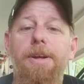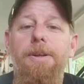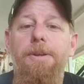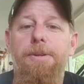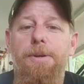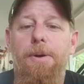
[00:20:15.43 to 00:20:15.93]

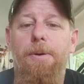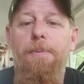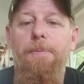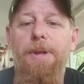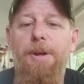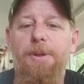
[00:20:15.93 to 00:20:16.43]
So
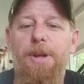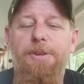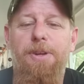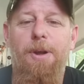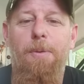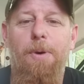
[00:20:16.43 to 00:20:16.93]
that's
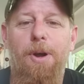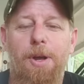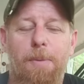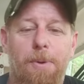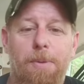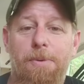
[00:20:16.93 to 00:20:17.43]
kind of where I
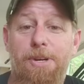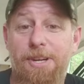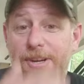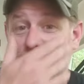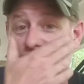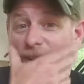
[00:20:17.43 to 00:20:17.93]
am with the
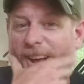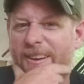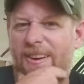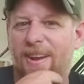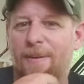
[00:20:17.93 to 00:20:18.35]
machinist side.